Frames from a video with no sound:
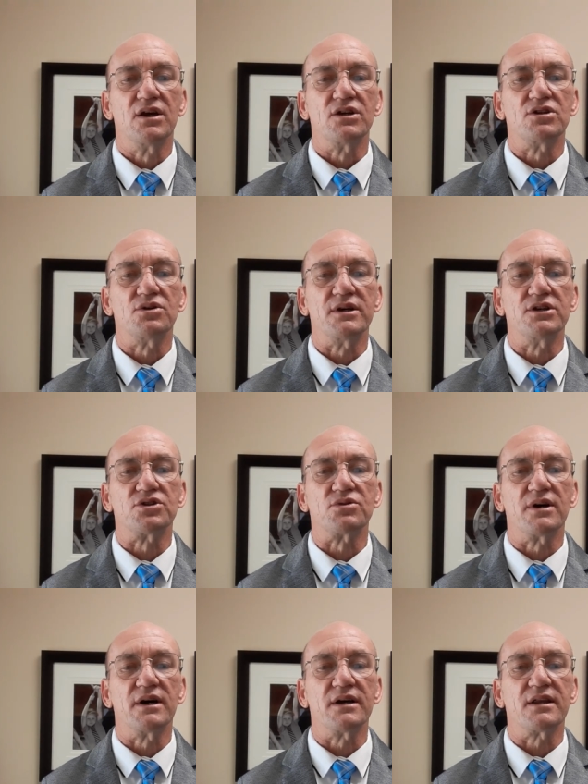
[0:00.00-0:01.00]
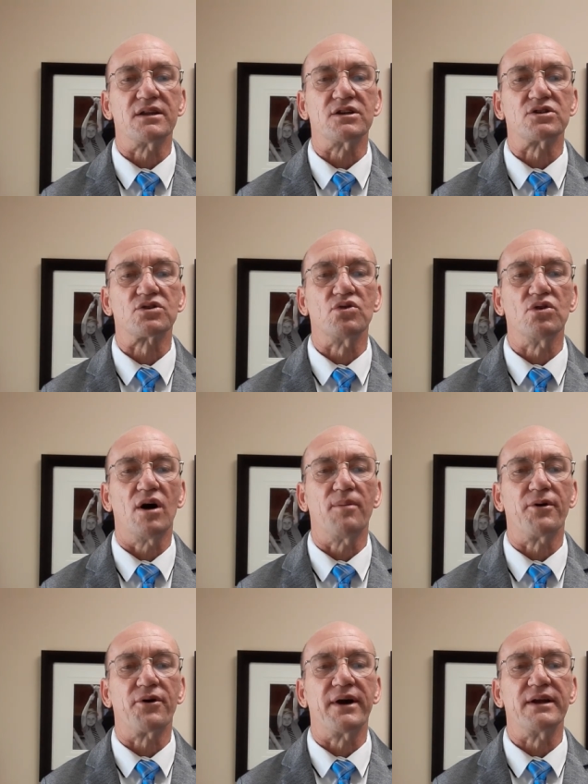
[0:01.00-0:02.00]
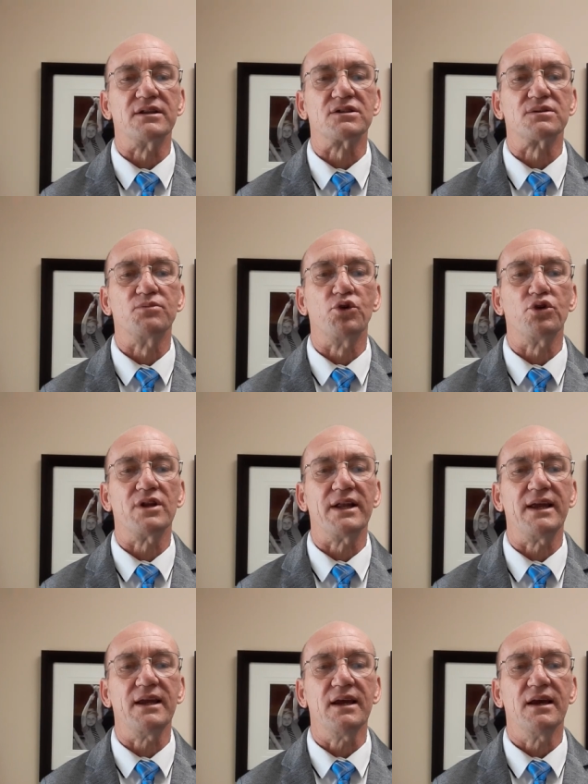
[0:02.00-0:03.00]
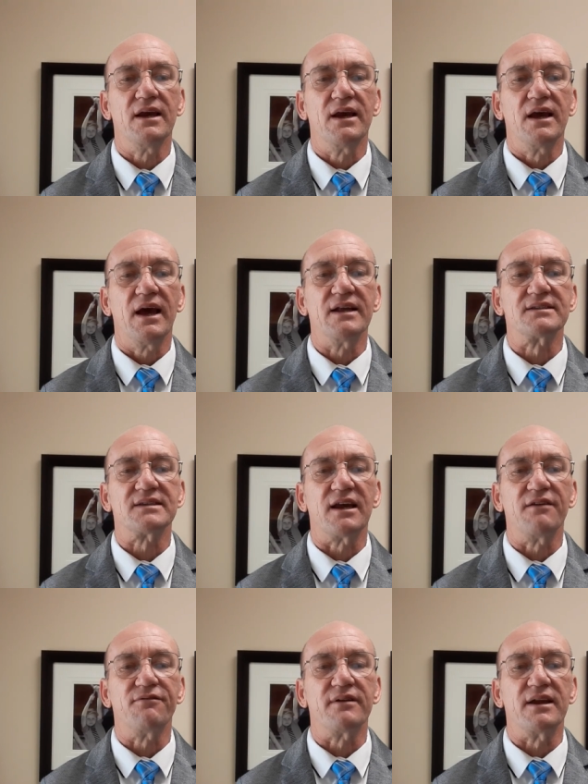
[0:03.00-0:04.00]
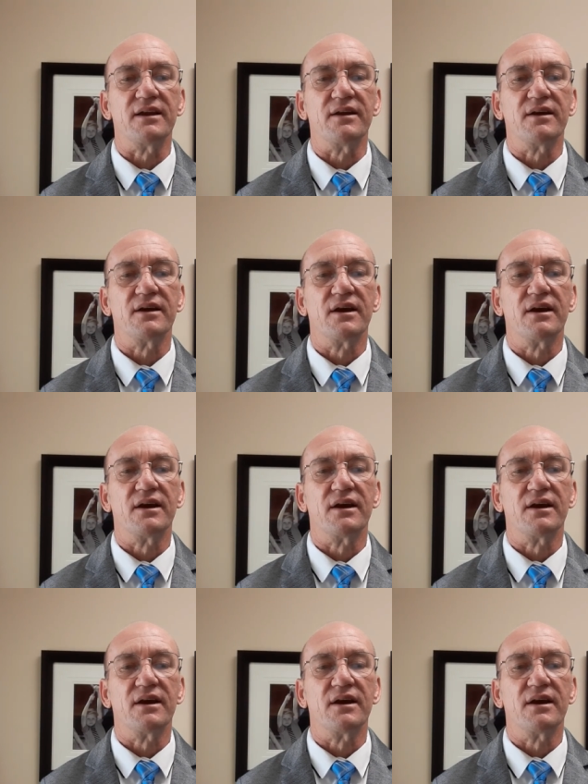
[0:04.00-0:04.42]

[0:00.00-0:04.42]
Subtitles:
to ensure that the school operates smoothly and safely.